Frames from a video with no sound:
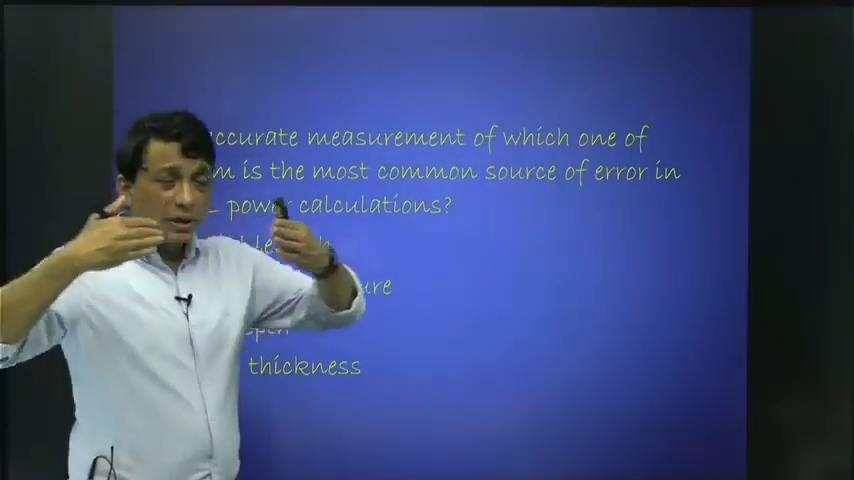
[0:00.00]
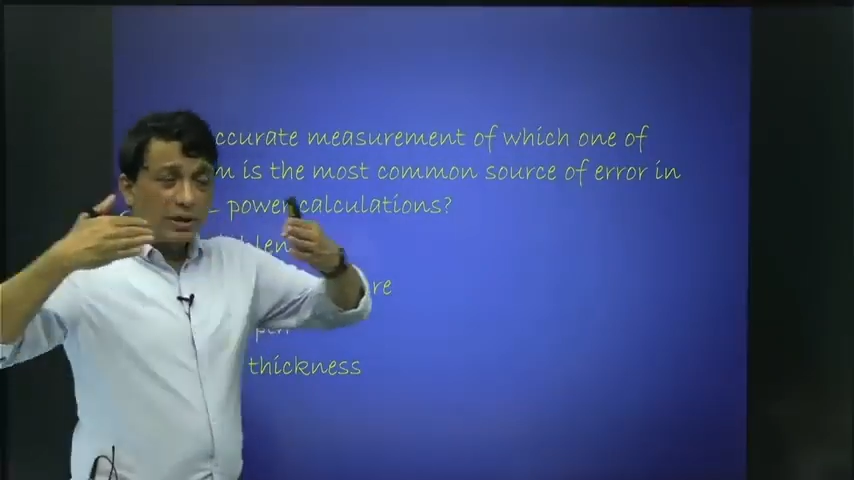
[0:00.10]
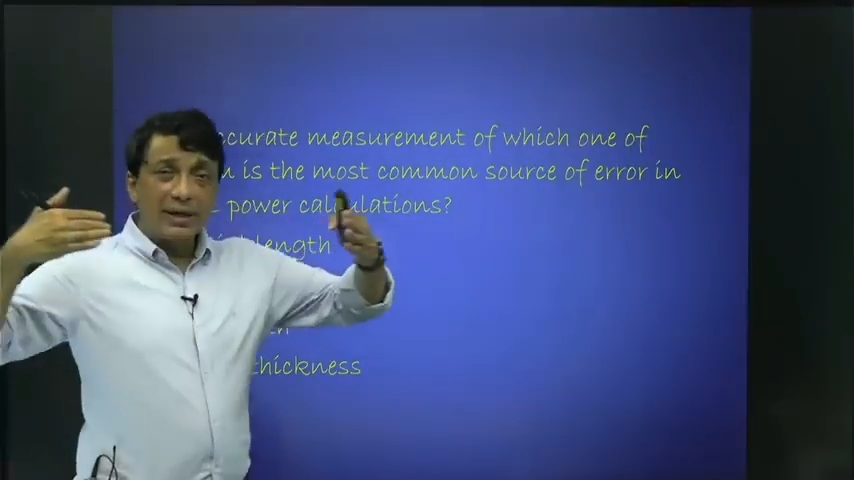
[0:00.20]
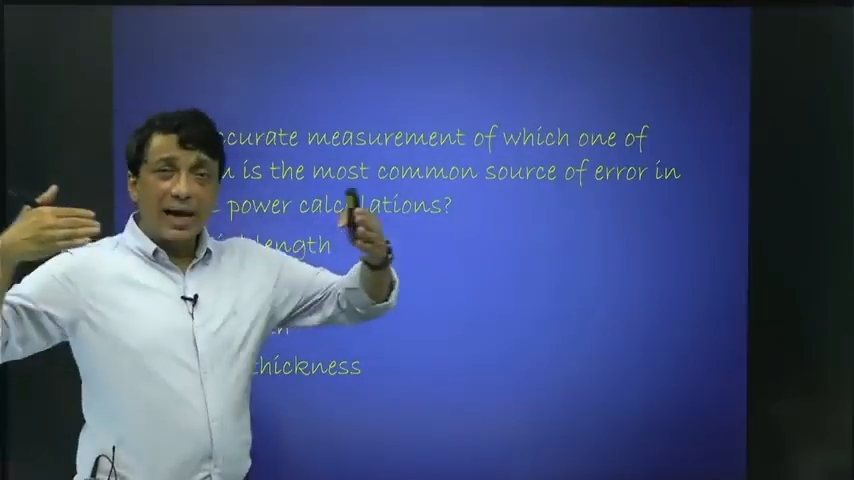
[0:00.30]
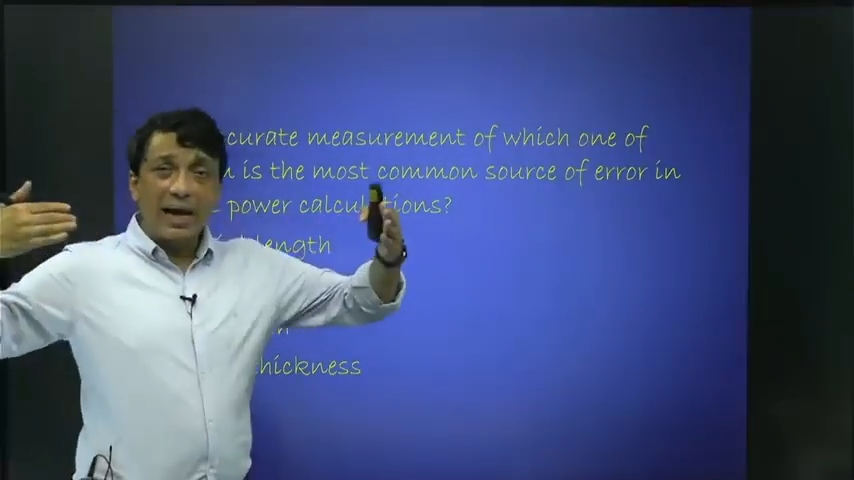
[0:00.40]
to
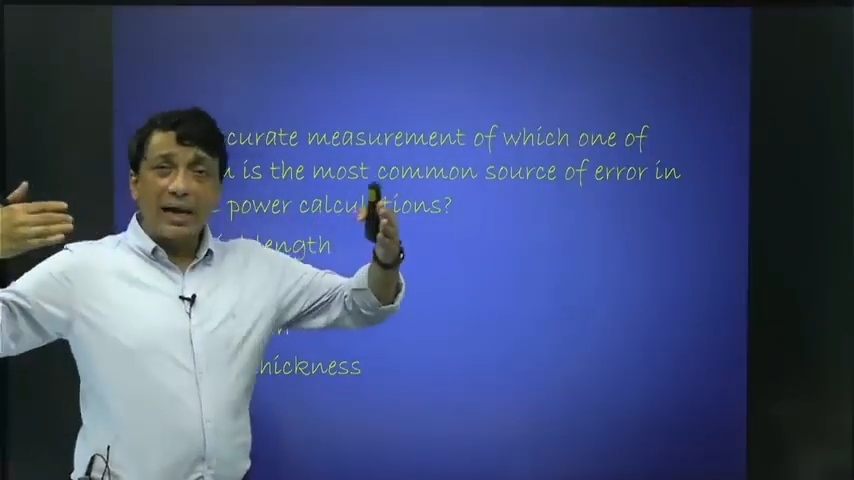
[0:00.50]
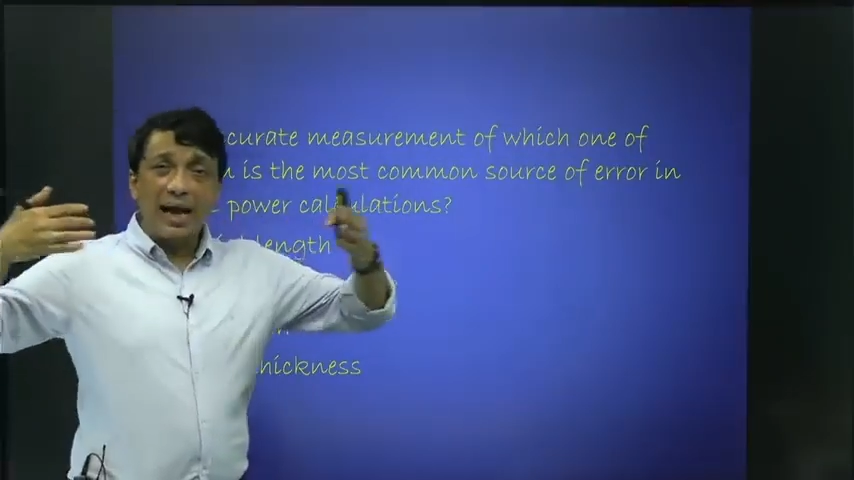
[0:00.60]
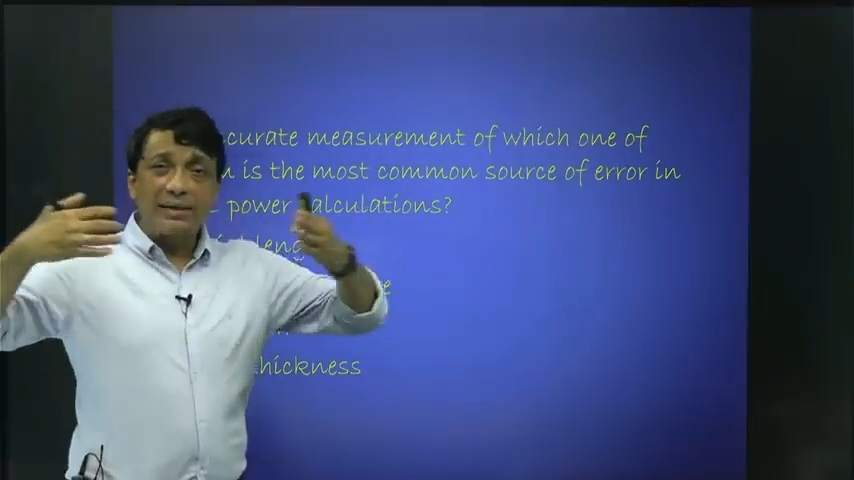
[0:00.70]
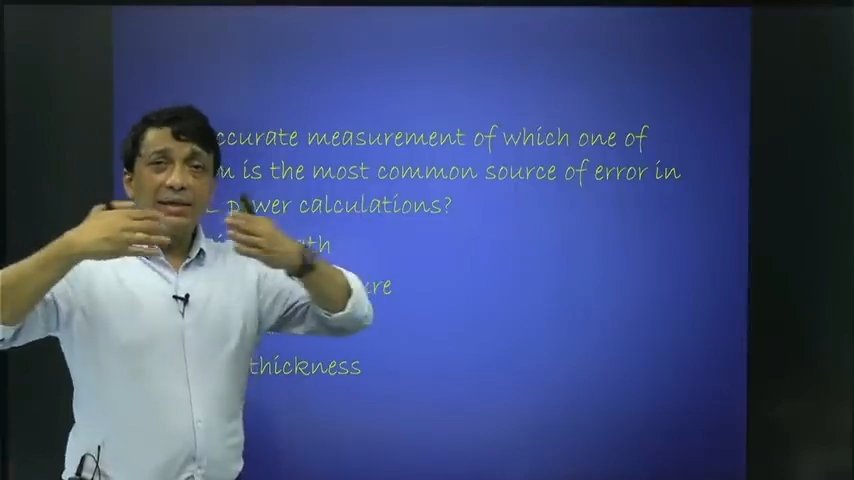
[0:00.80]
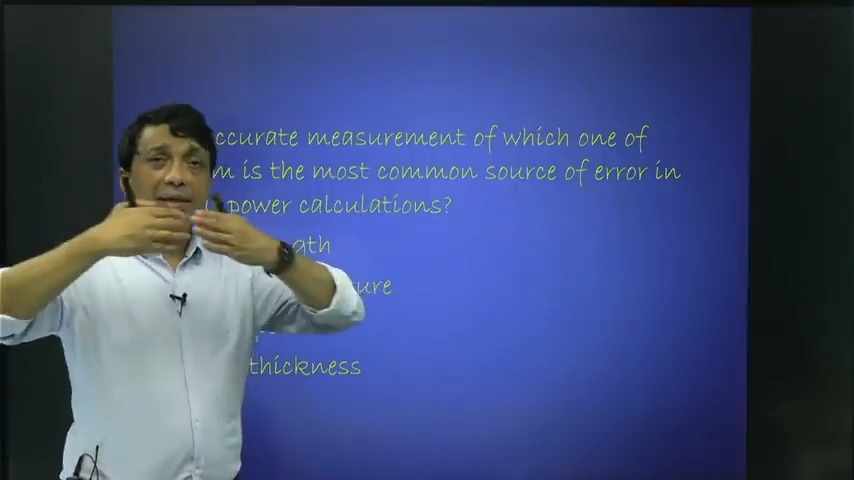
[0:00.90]
measure the
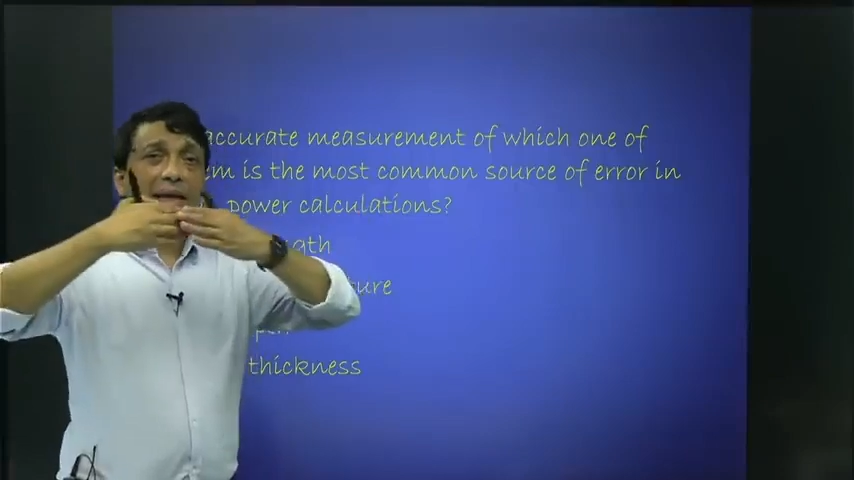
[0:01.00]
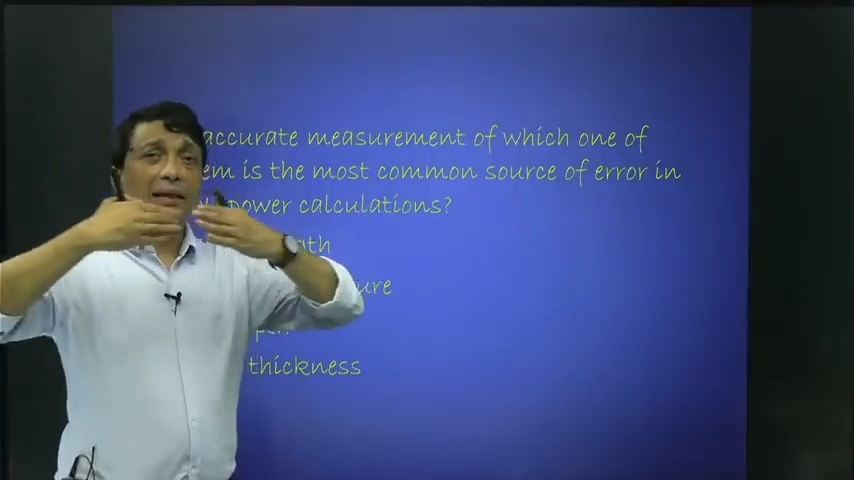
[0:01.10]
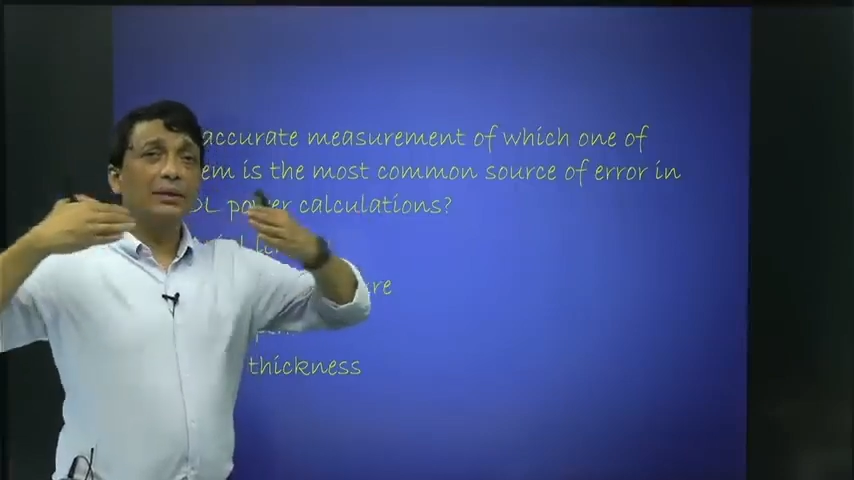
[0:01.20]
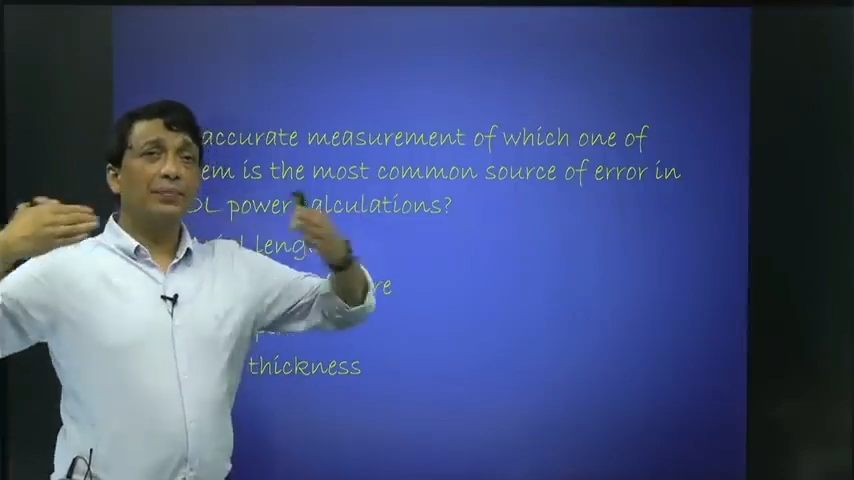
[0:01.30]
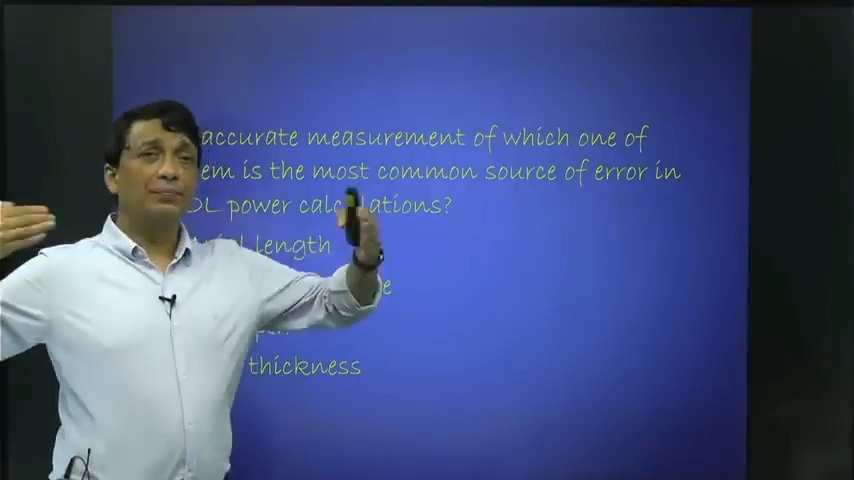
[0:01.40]
axial
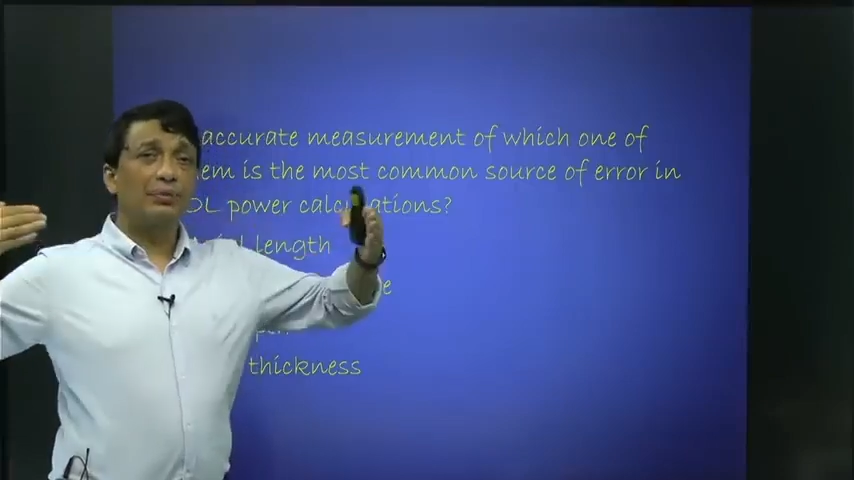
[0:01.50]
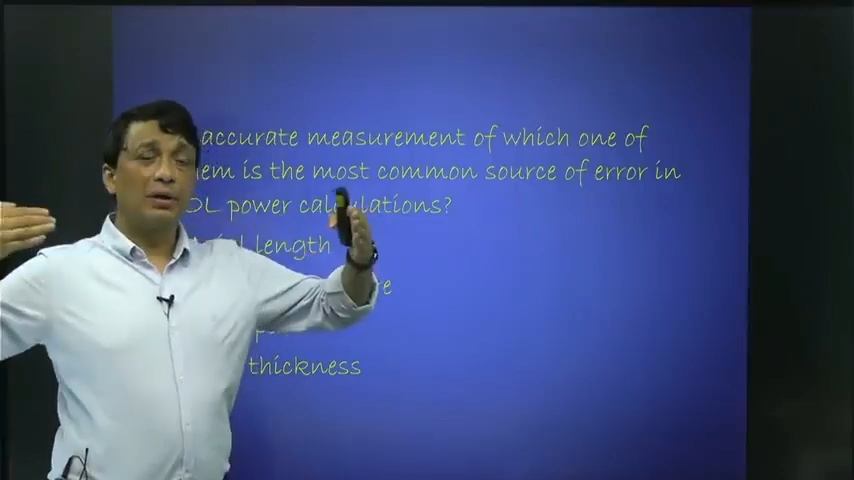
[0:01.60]
length,